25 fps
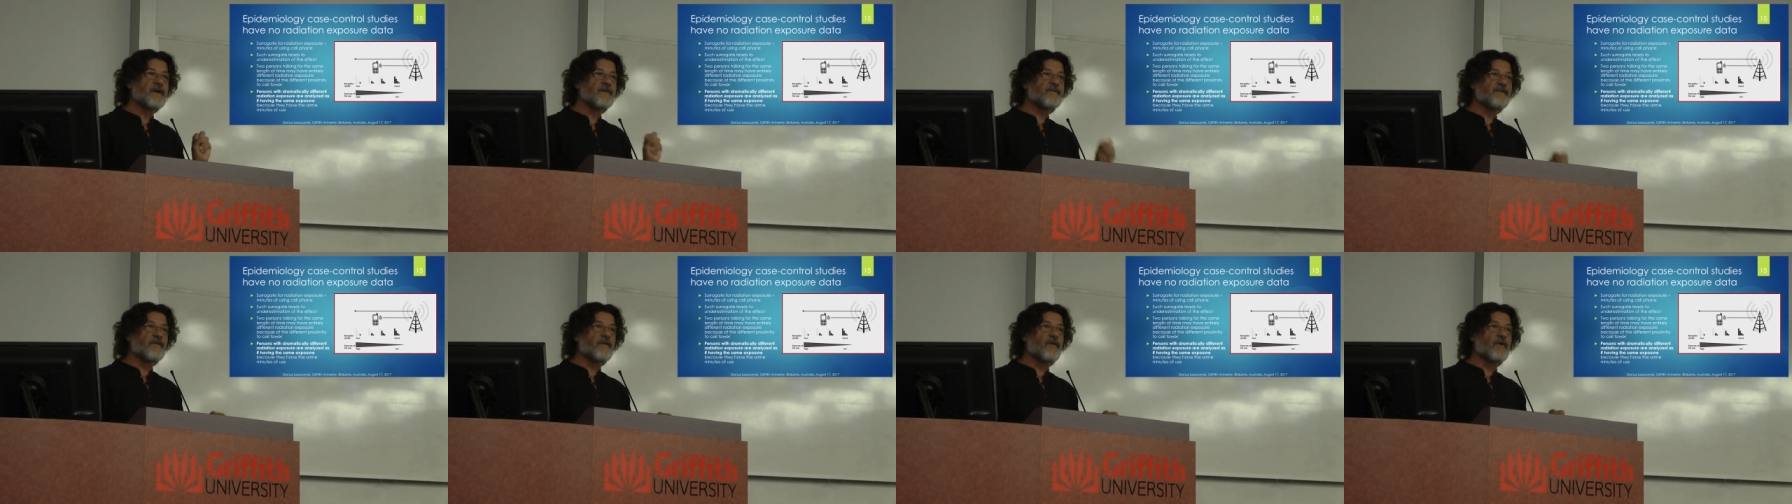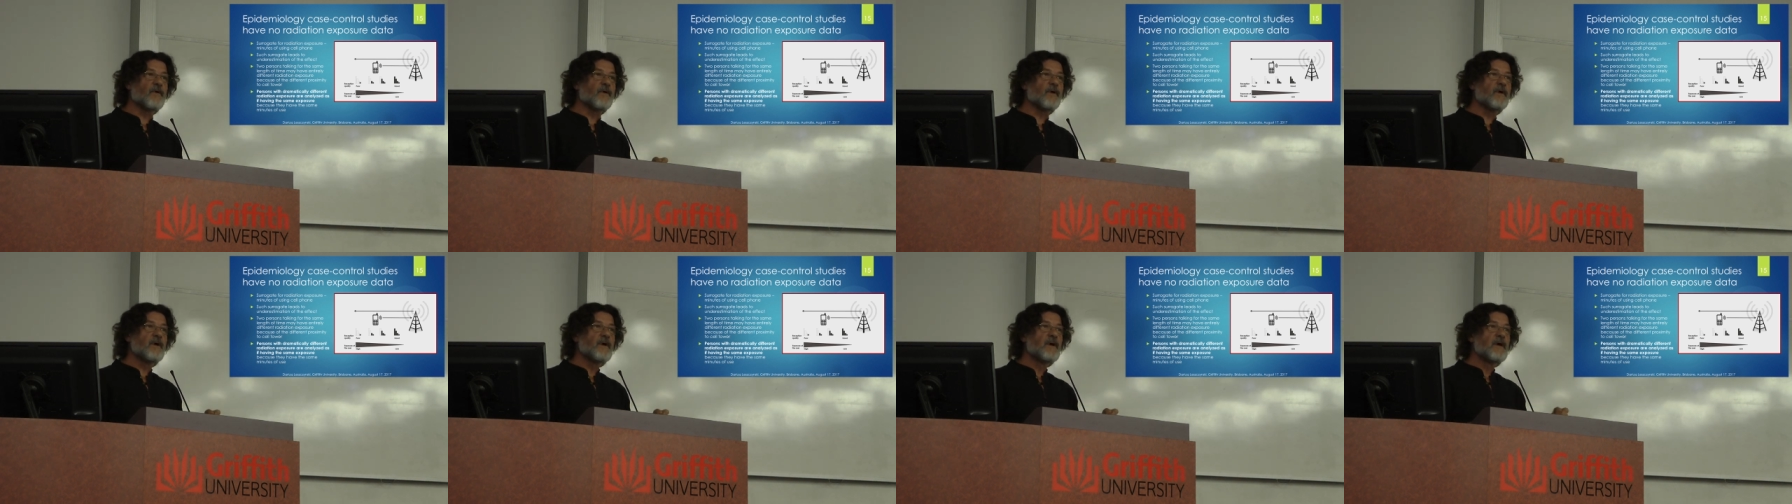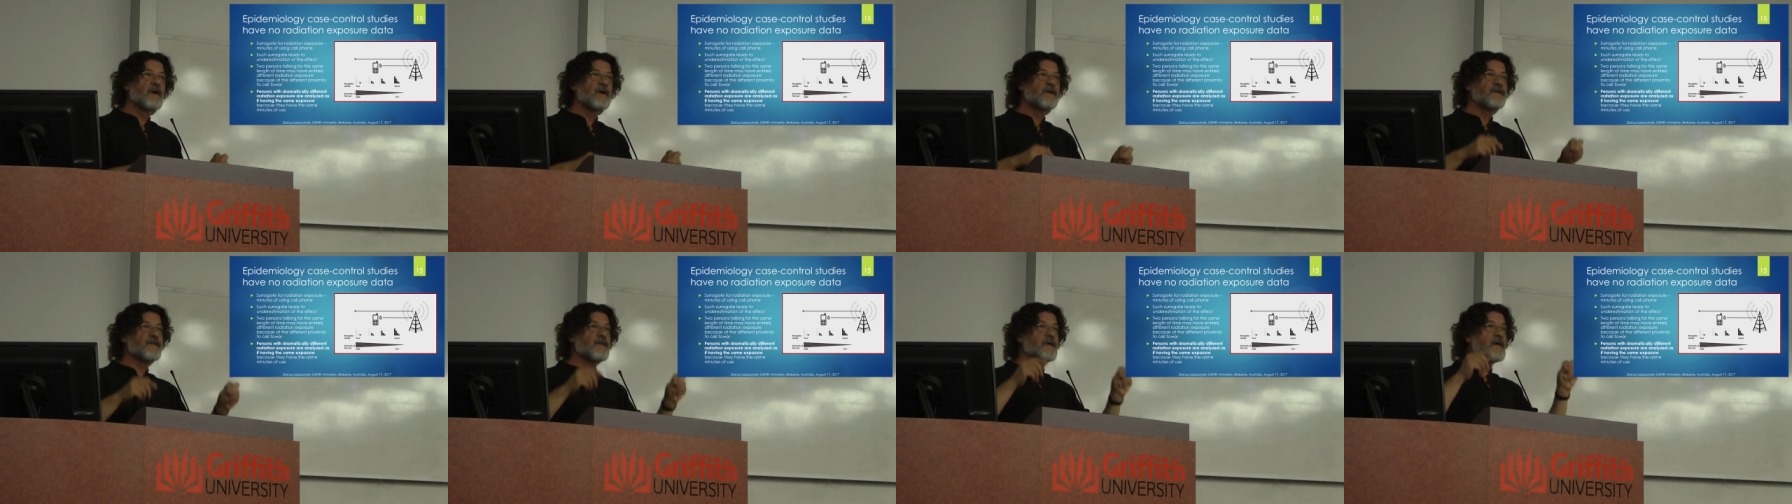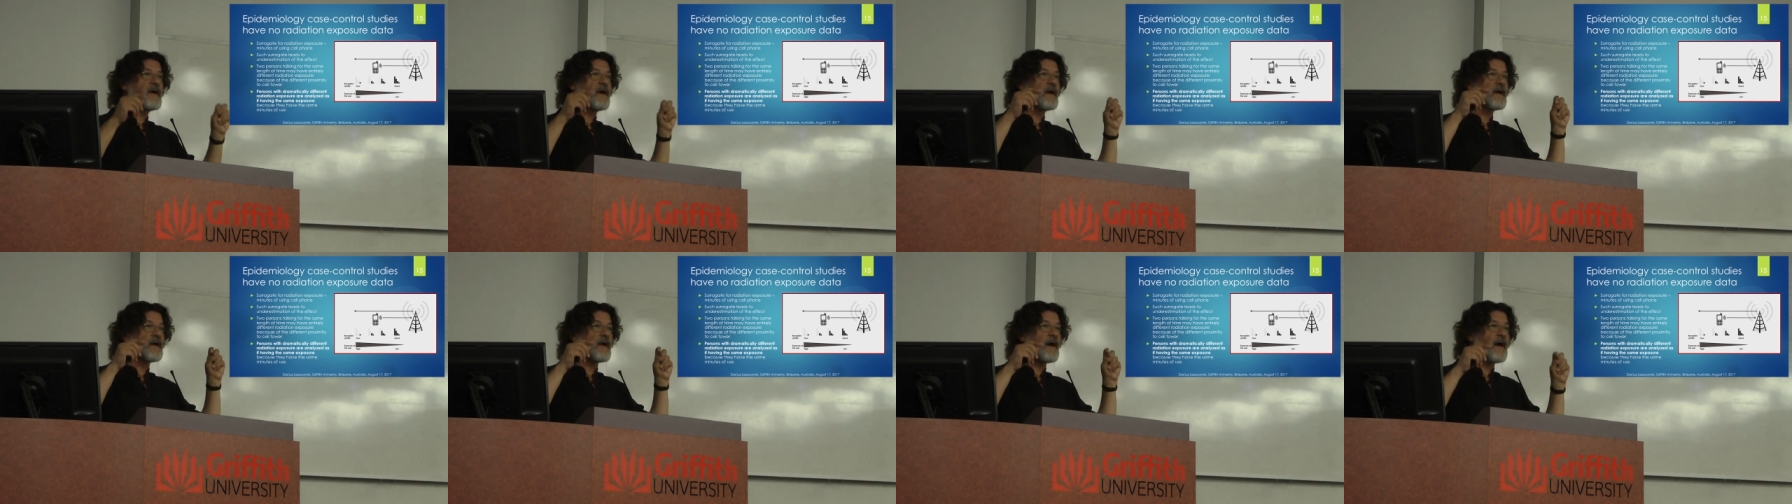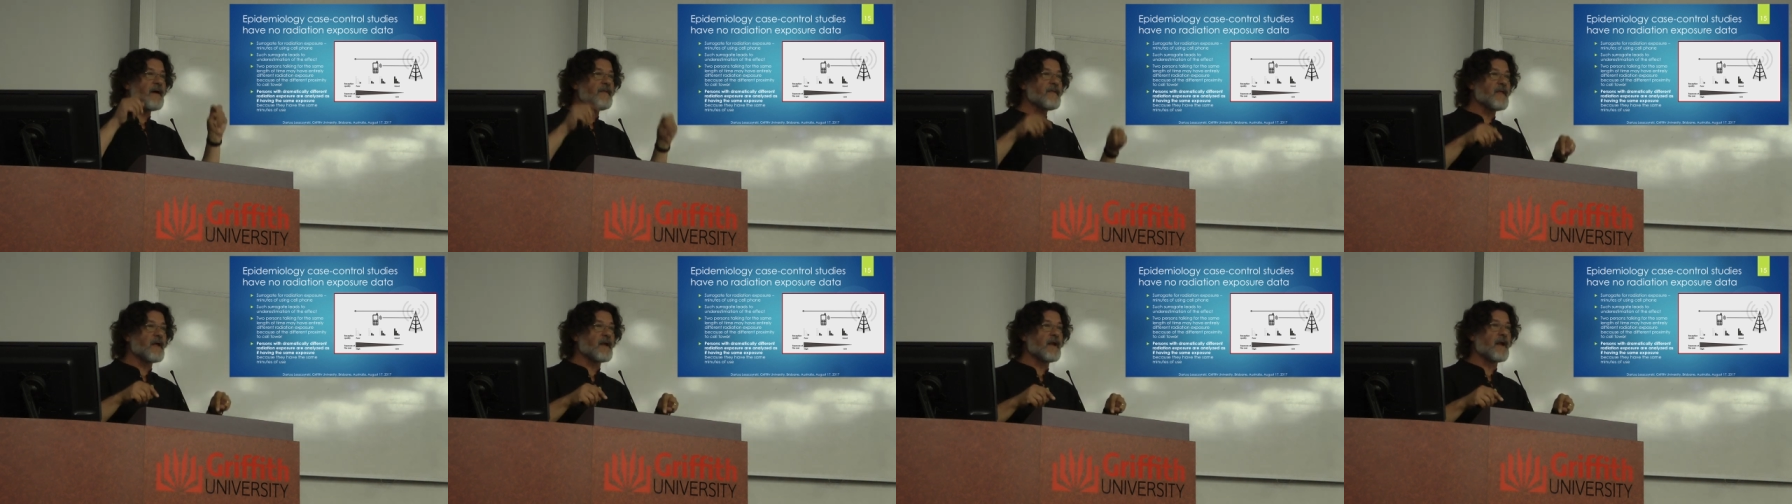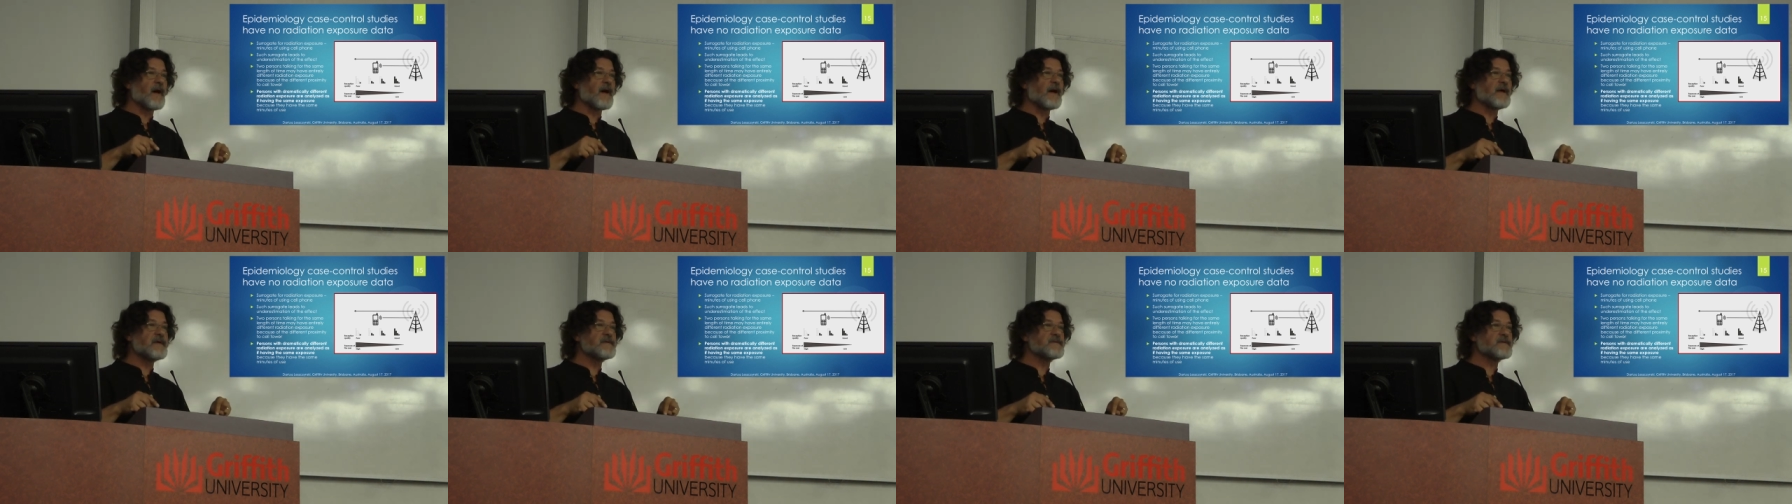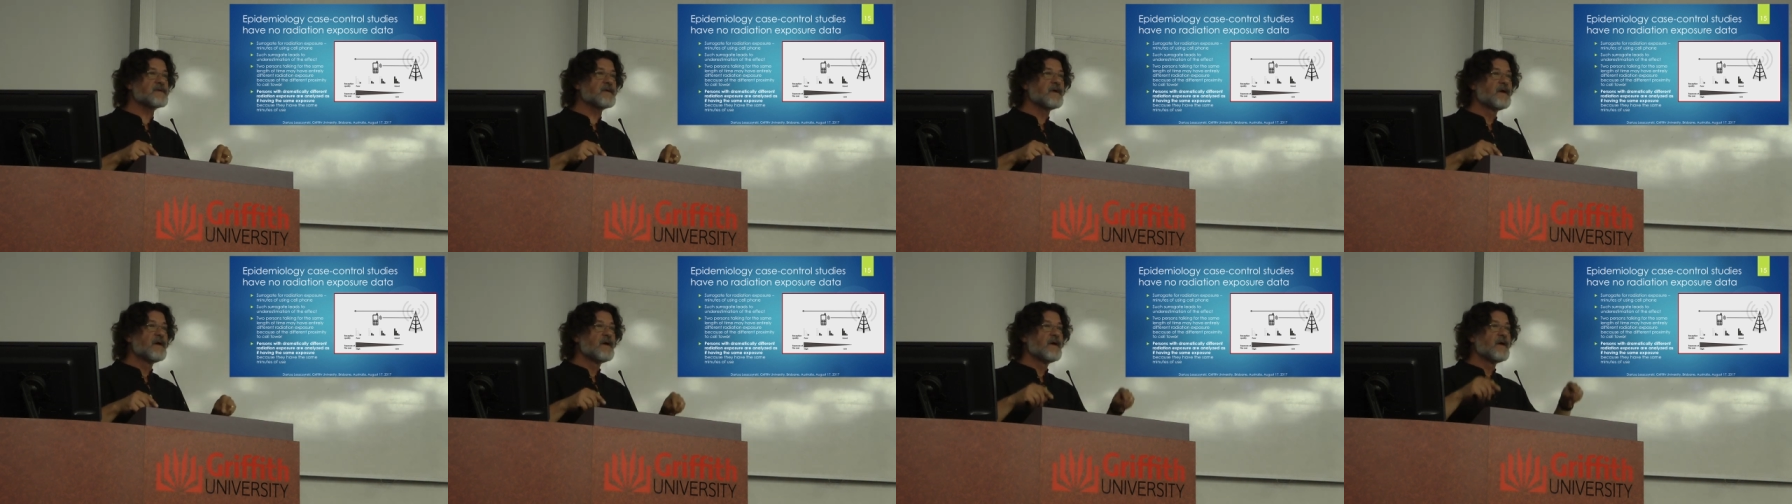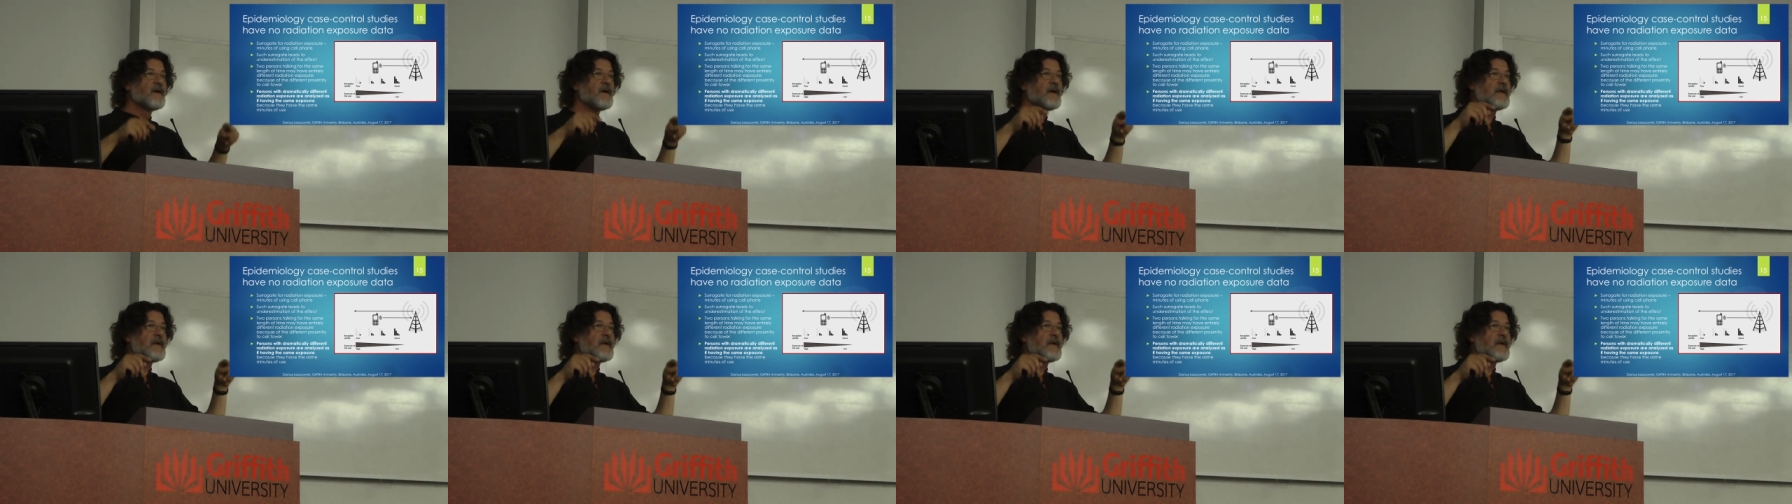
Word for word: therefore they are analyzed